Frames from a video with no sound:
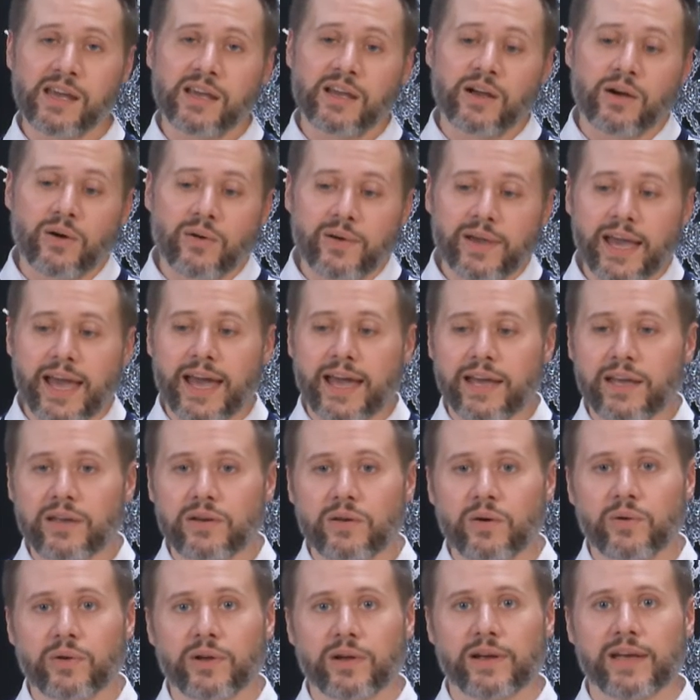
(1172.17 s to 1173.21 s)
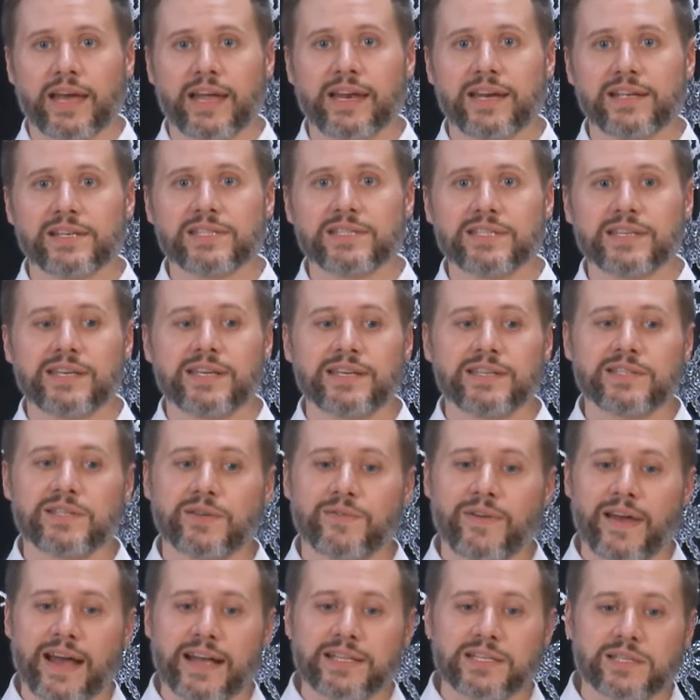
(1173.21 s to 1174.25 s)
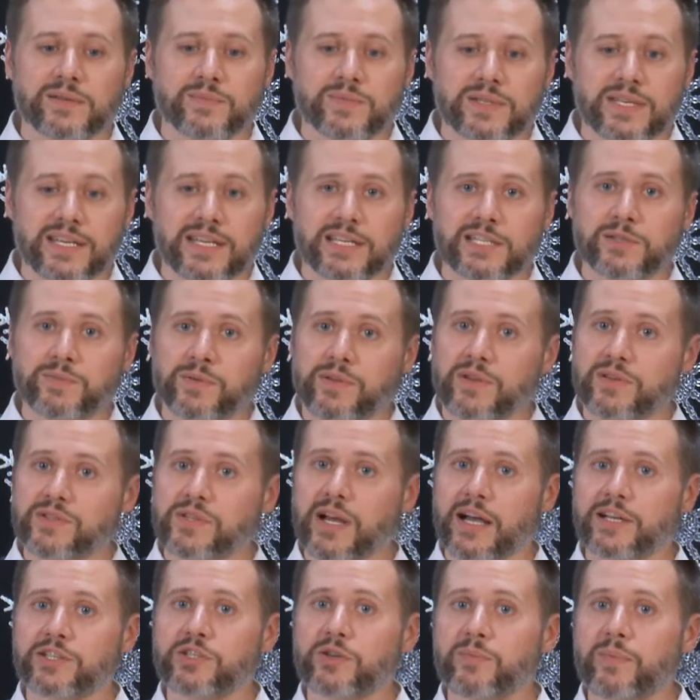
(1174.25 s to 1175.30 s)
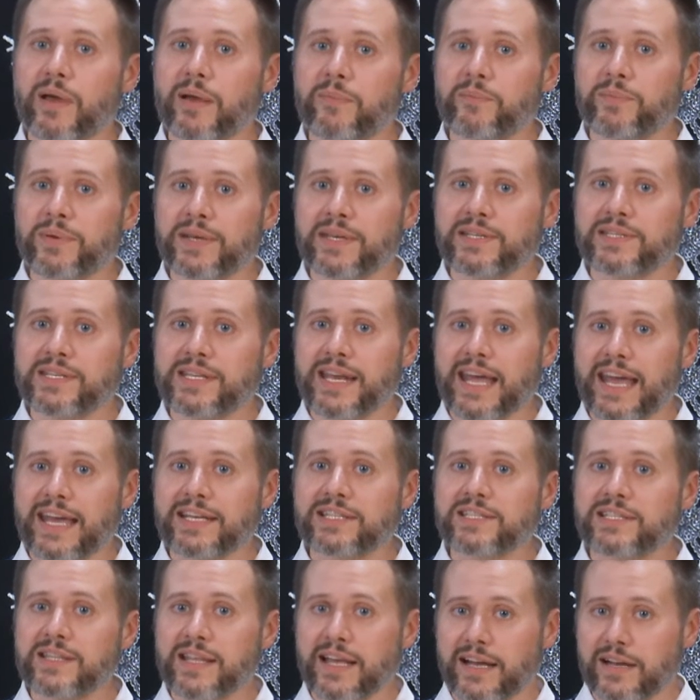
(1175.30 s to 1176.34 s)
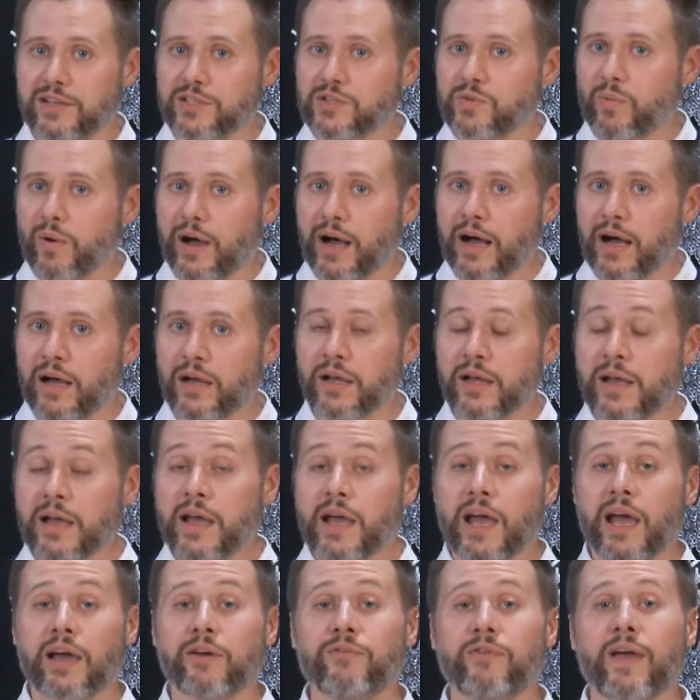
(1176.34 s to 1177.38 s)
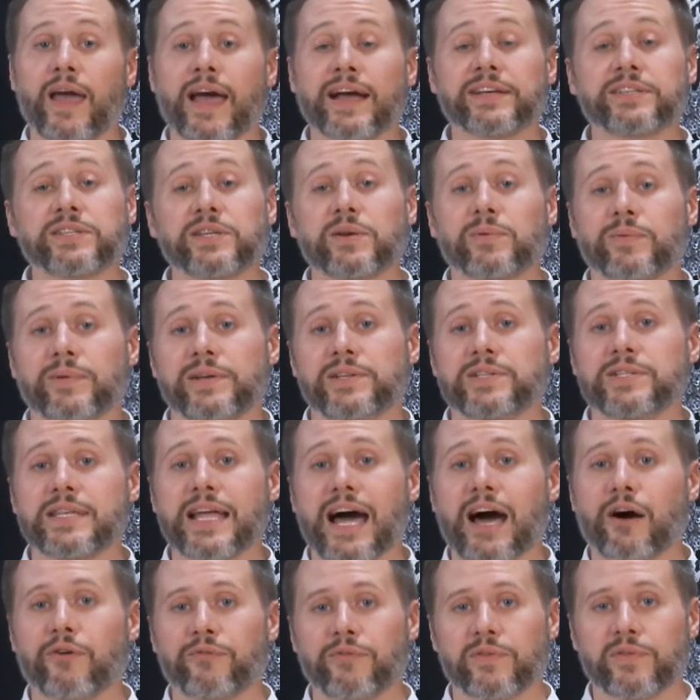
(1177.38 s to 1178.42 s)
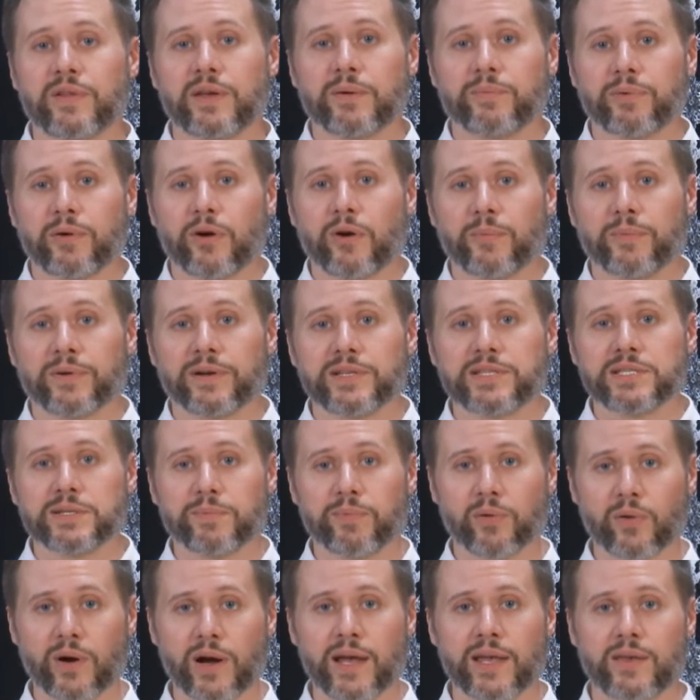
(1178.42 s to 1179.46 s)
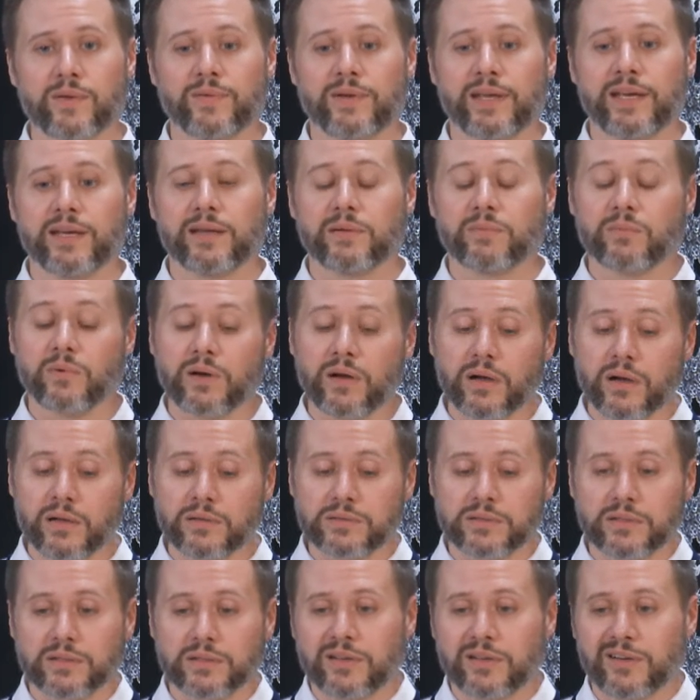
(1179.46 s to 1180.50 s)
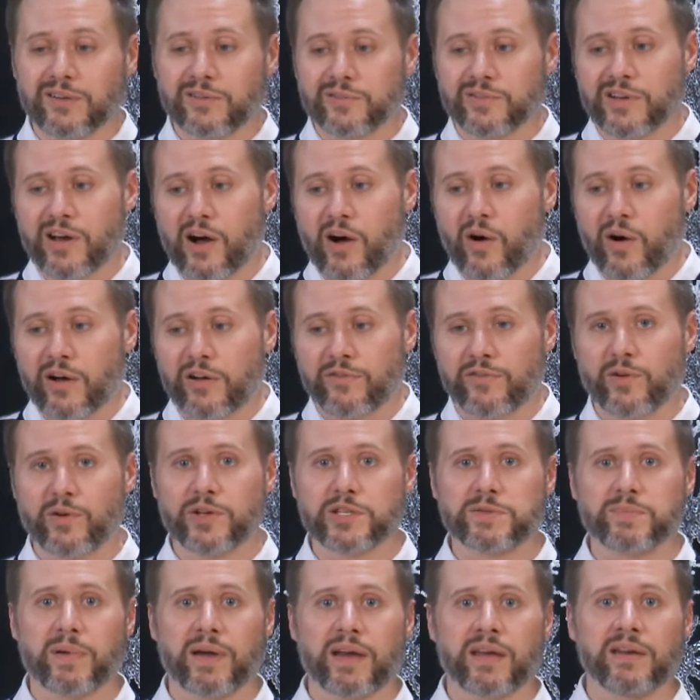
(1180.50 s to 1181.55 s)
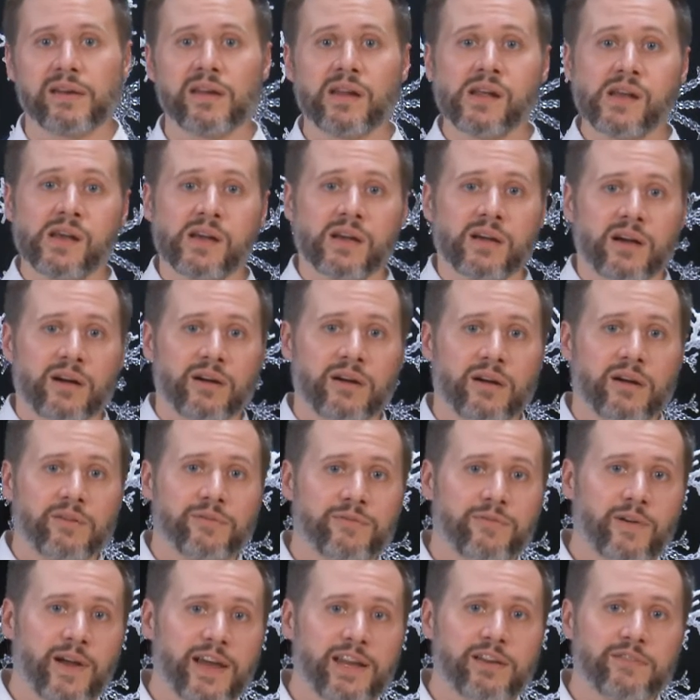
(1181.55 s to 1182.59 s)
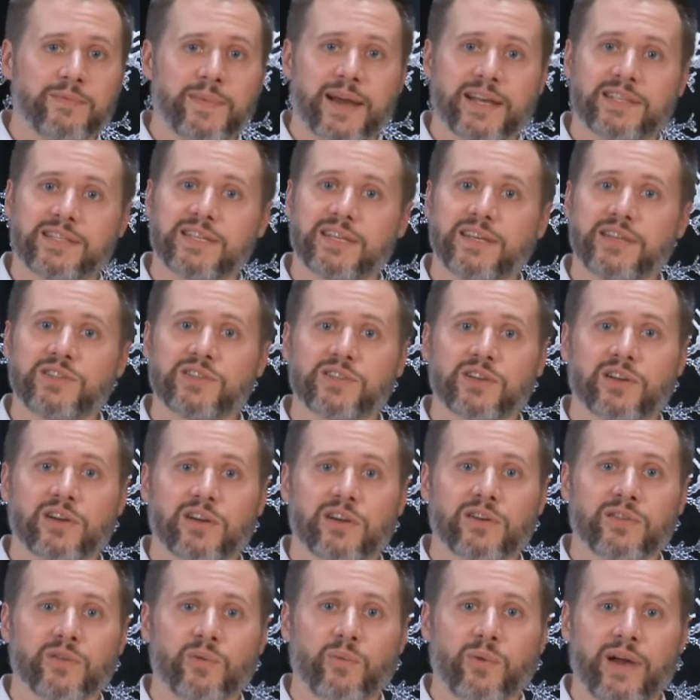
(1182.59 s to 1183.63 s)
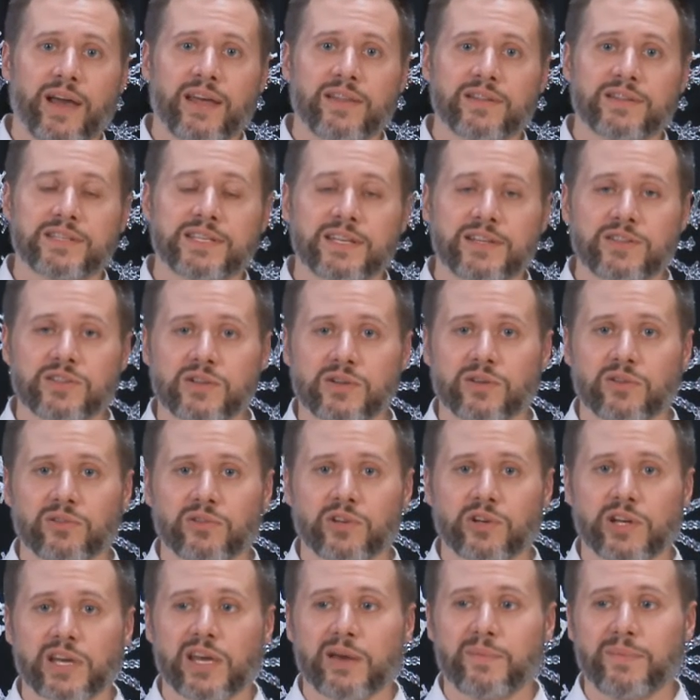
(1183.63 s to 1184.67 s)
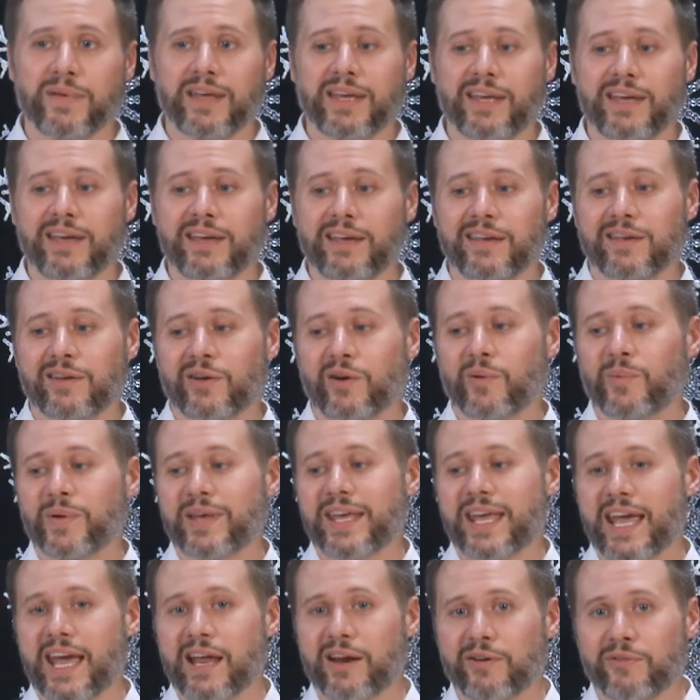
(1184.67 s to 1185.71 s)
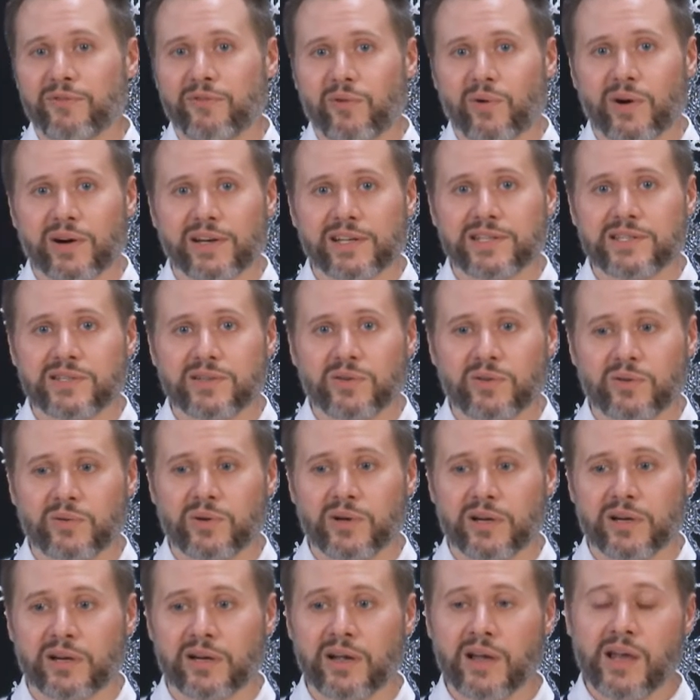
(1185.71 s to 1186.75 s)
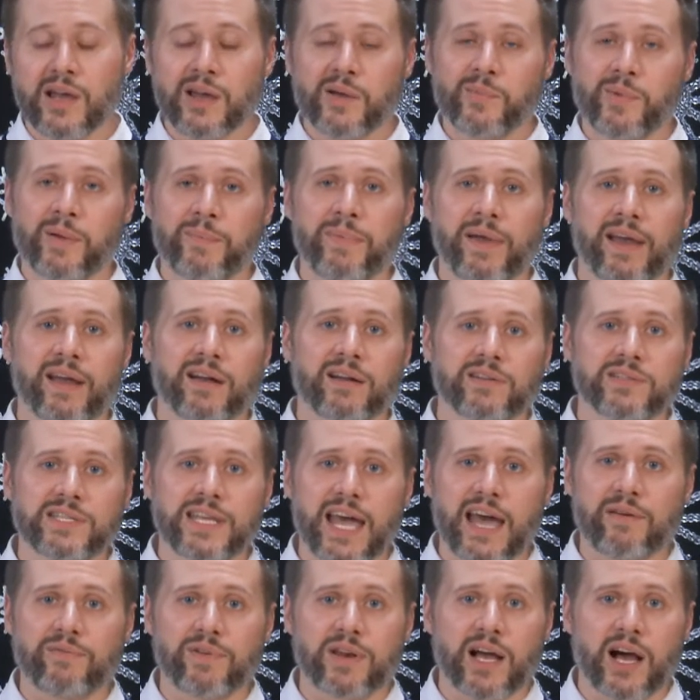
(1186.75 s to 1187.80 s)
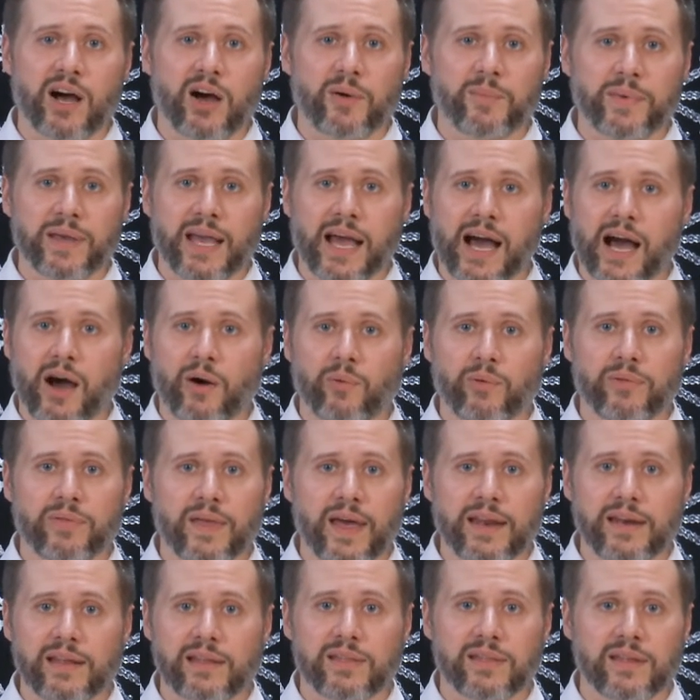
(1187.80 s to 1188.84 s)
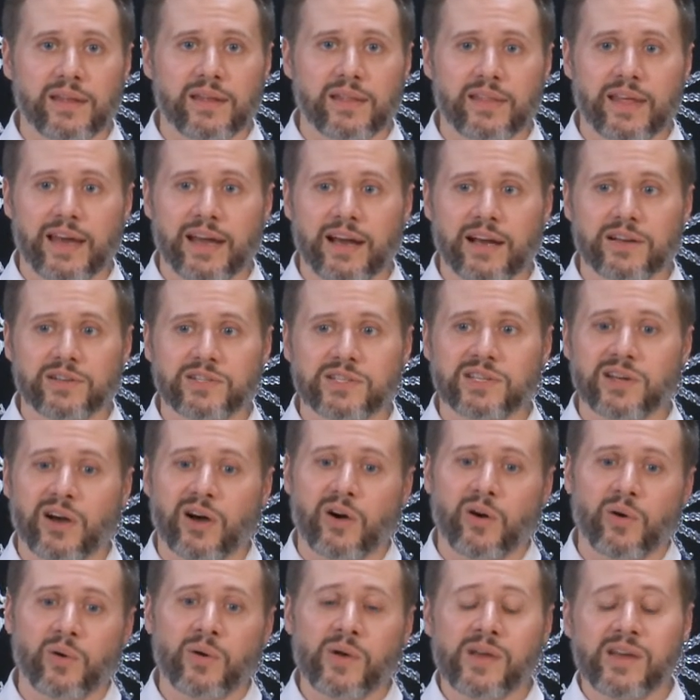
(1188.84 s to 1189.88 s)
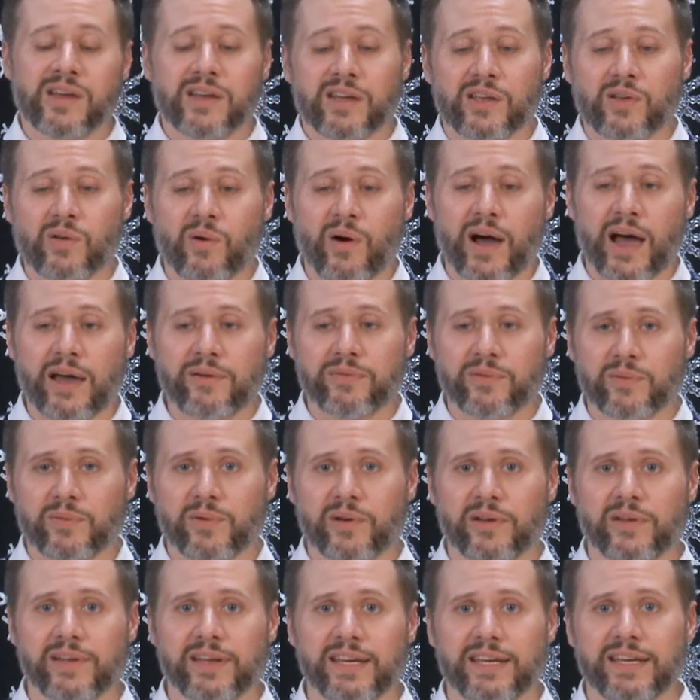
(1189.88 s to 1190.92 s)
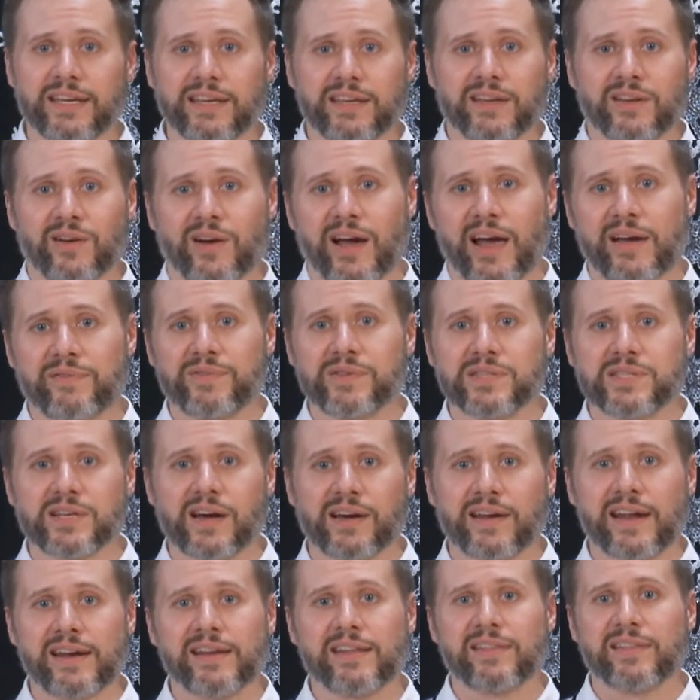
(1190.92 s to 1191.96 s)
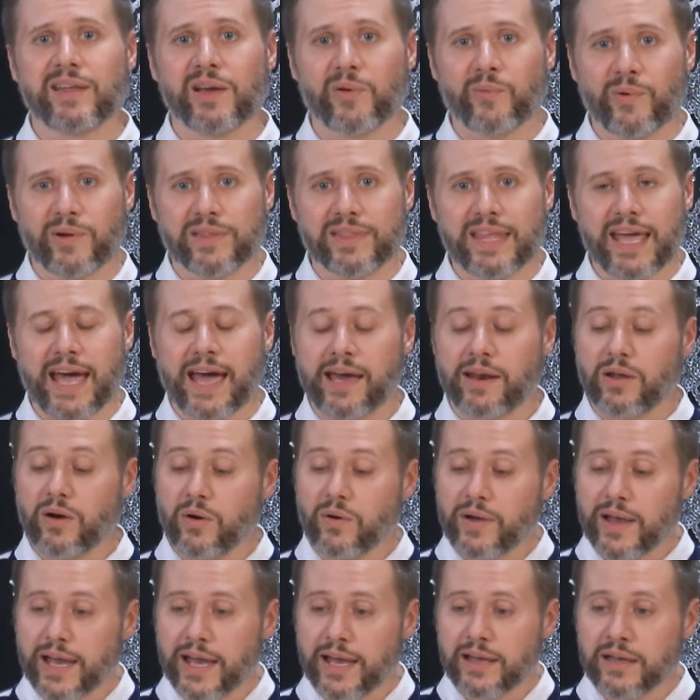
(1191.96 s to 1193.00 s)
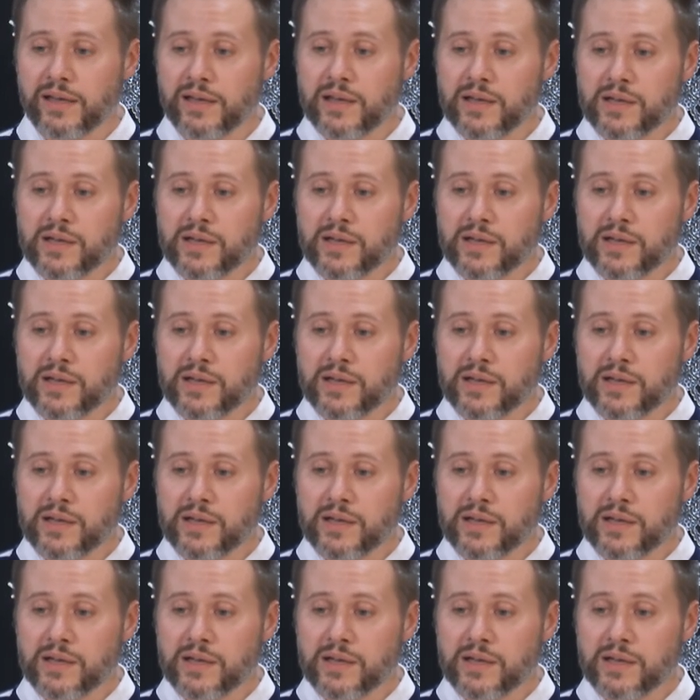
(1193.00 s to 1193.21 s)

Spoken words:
Okay, you're getting C's, you've had some D's, but there's also been B's and A's in there as well. Have you actually reached out for the appropriate support you need? Well, no, I've always been afraid of my teacher and the way the teacher will look at me. We can't afford a tutor. My parents haven't helped me out with anything there. So, I haven't really, I haven't done anything with that. Okay.